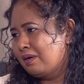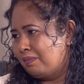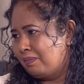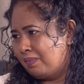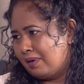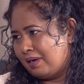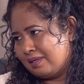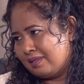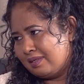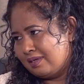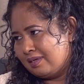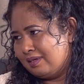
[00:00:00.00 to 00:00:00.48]
a
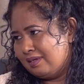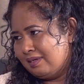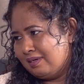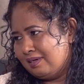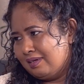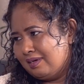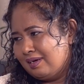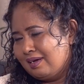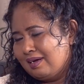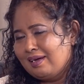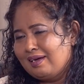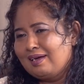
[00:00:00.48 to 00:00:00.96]
mother.
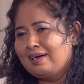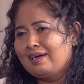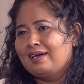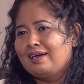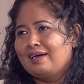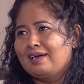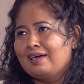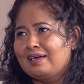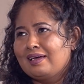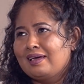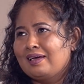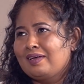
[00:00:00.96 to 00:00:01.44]

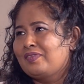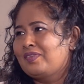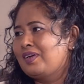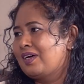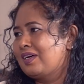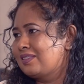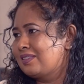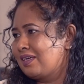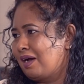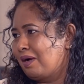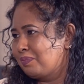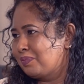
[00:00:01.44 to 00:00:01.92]
Yeah,
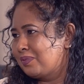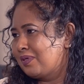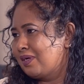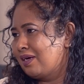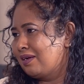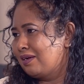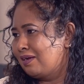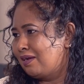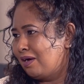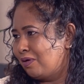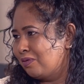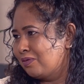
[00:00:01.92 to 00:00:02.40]
there's ups
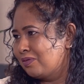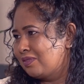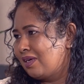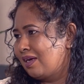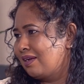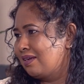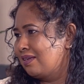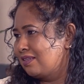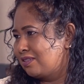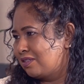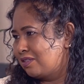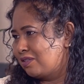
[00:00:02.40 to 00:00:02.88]
and downs,
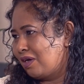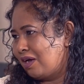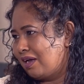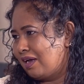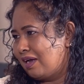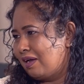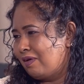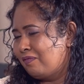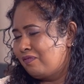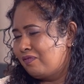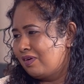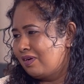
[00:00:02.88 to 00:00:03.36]
and it's not
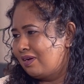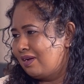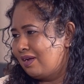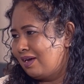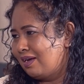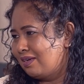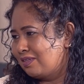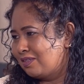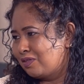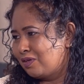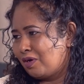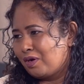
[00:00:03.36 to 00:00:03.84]
every
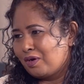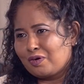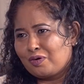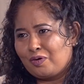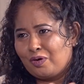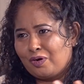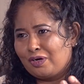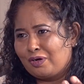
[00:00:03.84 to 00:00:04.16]
day is not going to